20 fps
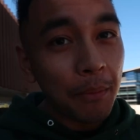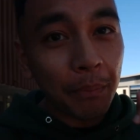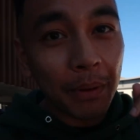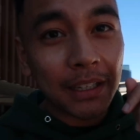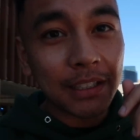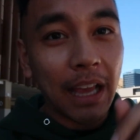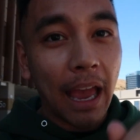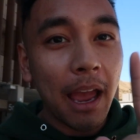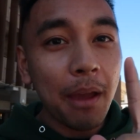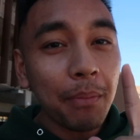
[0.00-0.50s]

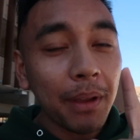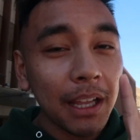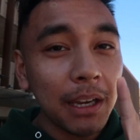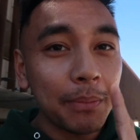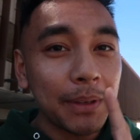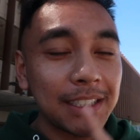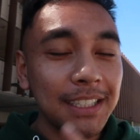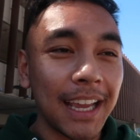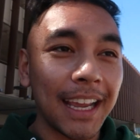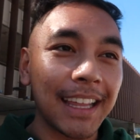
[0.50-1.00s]
because I am gonna
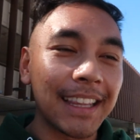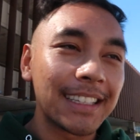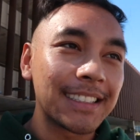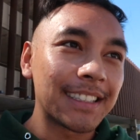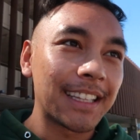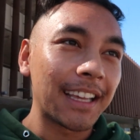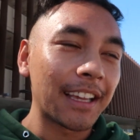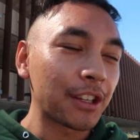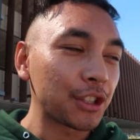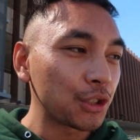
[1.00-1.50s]
be taking this
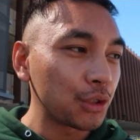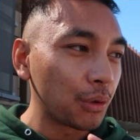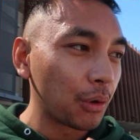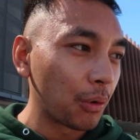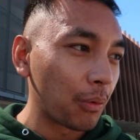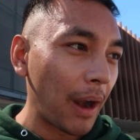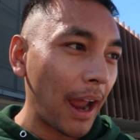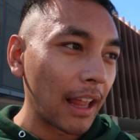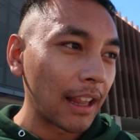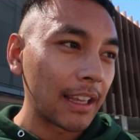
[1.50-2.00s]
thing to a
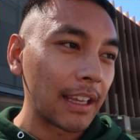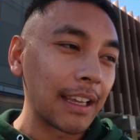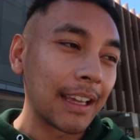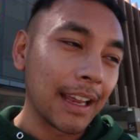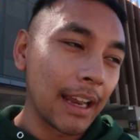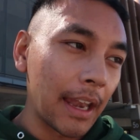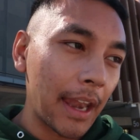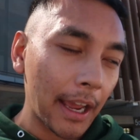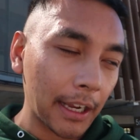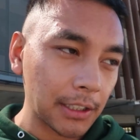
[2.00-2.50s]
rally
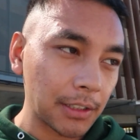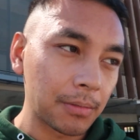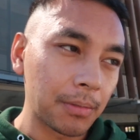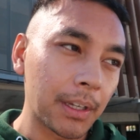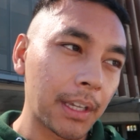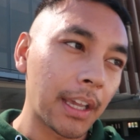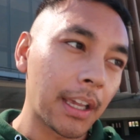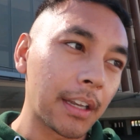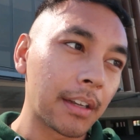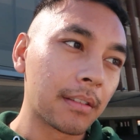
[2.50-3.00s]
next
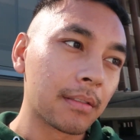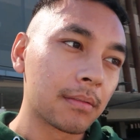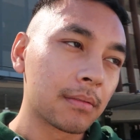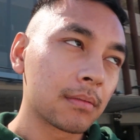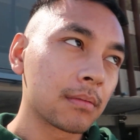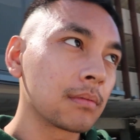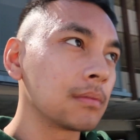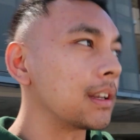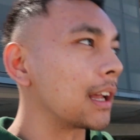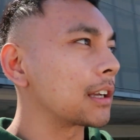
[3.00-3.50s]
weekend.
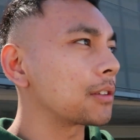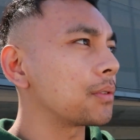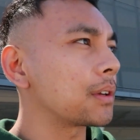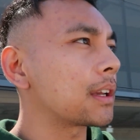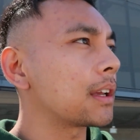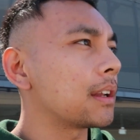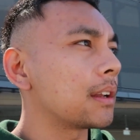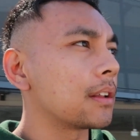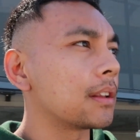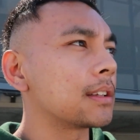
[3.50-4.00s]
Next
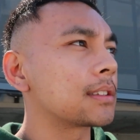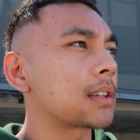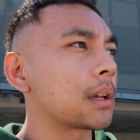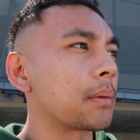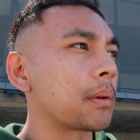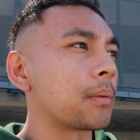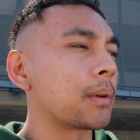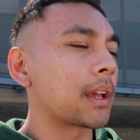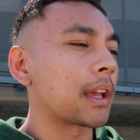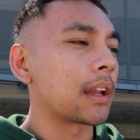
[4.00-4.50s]
weekend? No, this
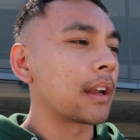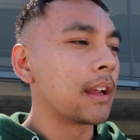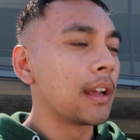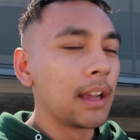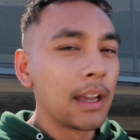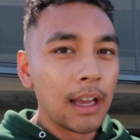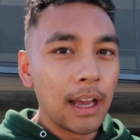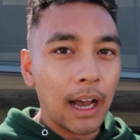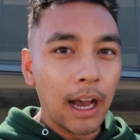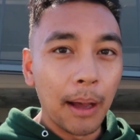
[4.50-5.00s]
coming weekend.
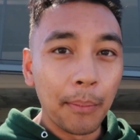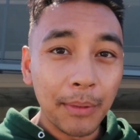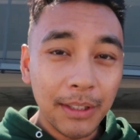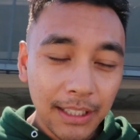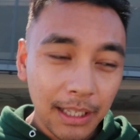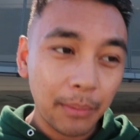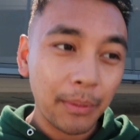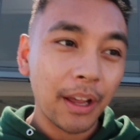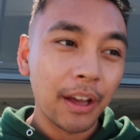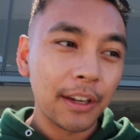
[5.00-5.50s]
It's
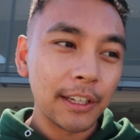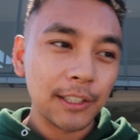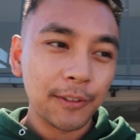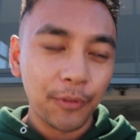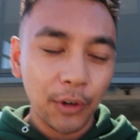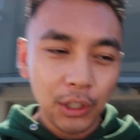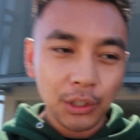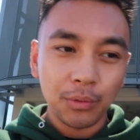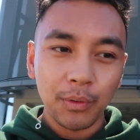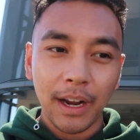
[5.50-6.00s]
gonna be on its
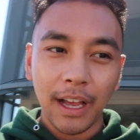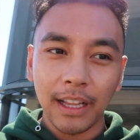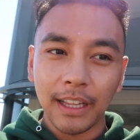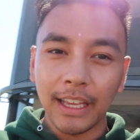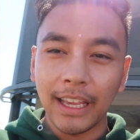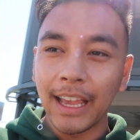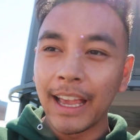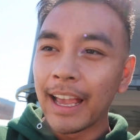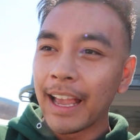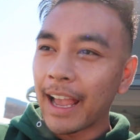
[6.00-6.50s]
first
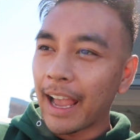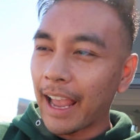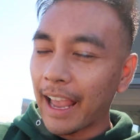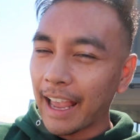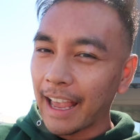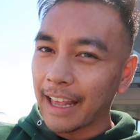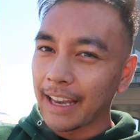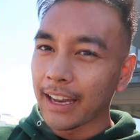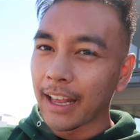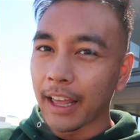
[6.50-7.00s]
rally,
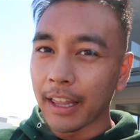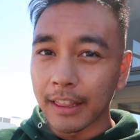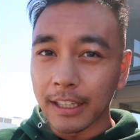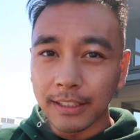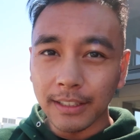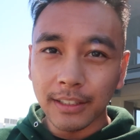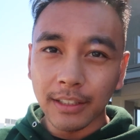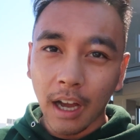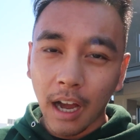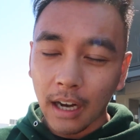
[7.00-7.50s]
and the
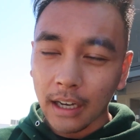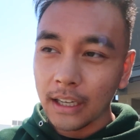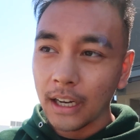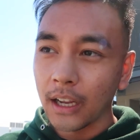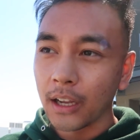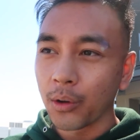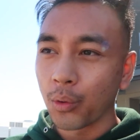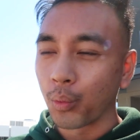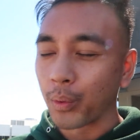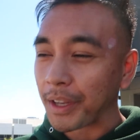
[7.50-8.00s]
stock
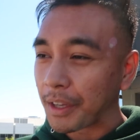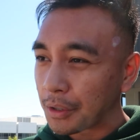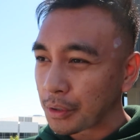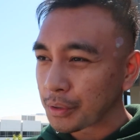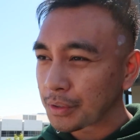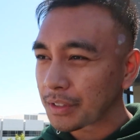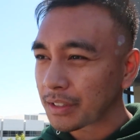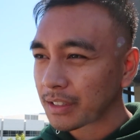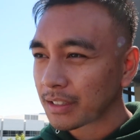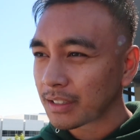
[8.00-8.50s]

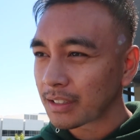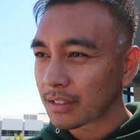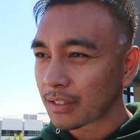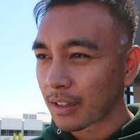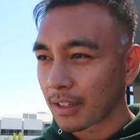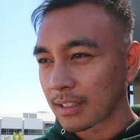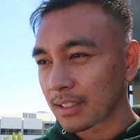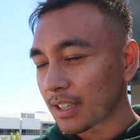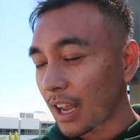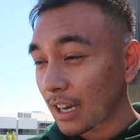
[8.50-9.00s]
wheels,
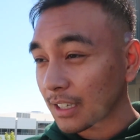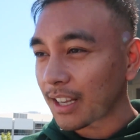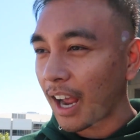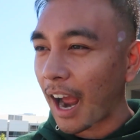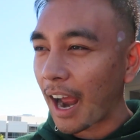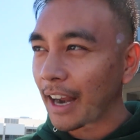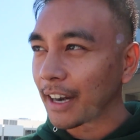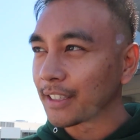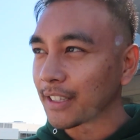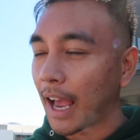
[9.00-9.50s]
the stock
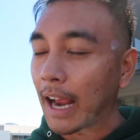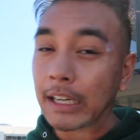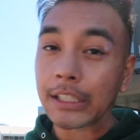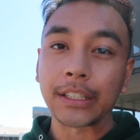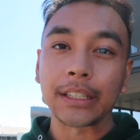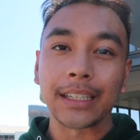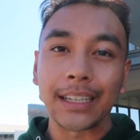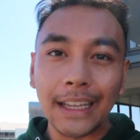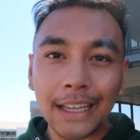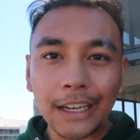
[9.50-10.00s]
tires
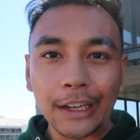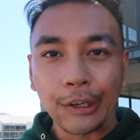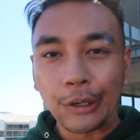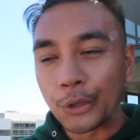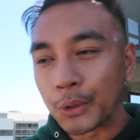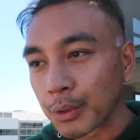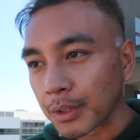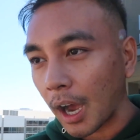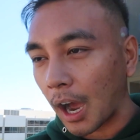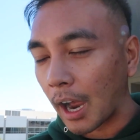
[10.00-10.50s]
actually needed
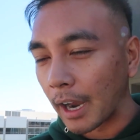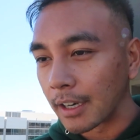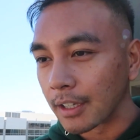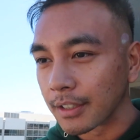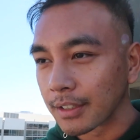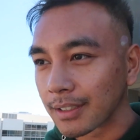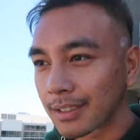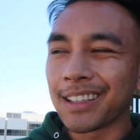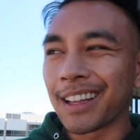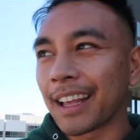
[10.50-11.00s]
new
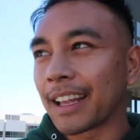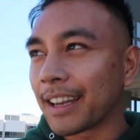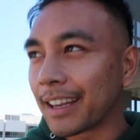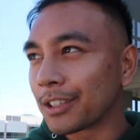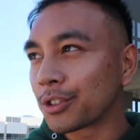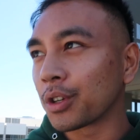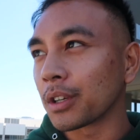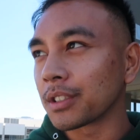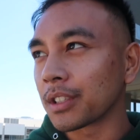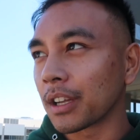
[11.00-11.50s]
tires. So I
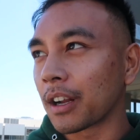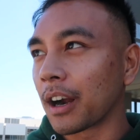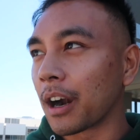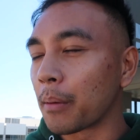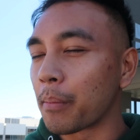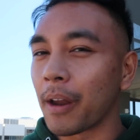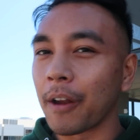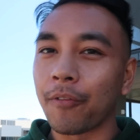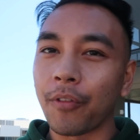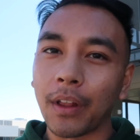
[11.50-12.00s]
didn't trust the
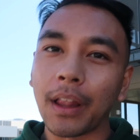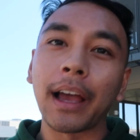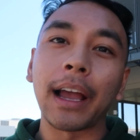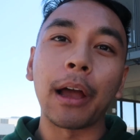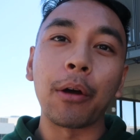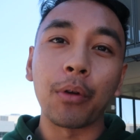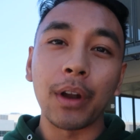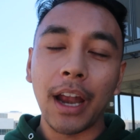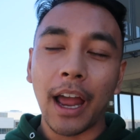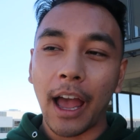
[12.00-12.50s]
car, but I felt like
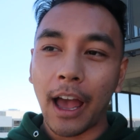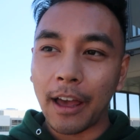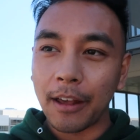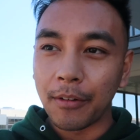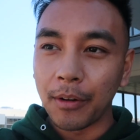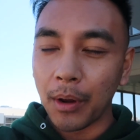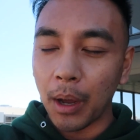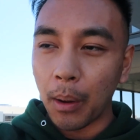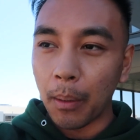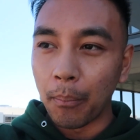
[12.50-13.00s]
I would have had
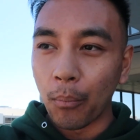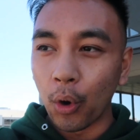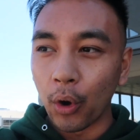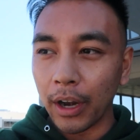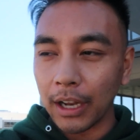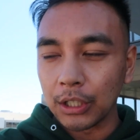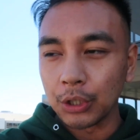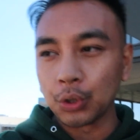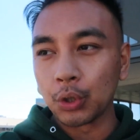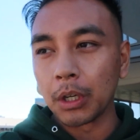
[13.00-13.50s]
a more
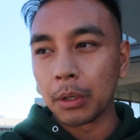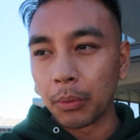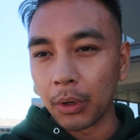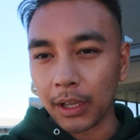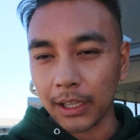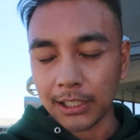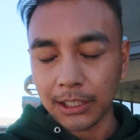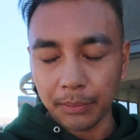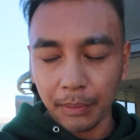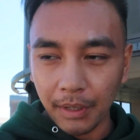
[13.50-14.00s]
enjoyable
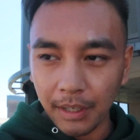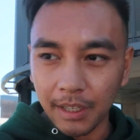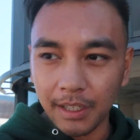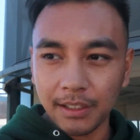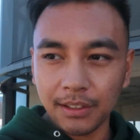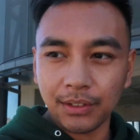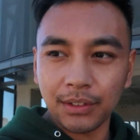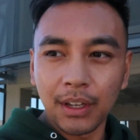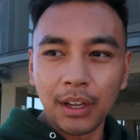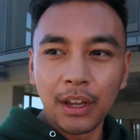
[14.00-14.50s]

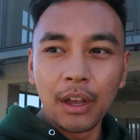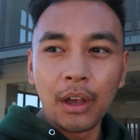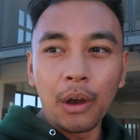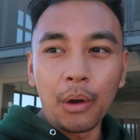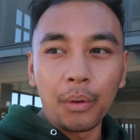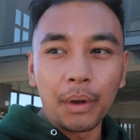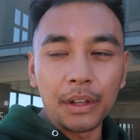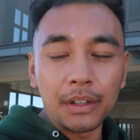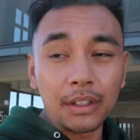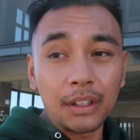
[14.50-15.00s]
experience
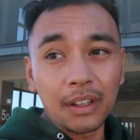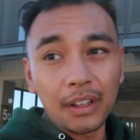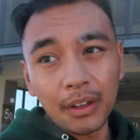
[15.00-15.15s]
with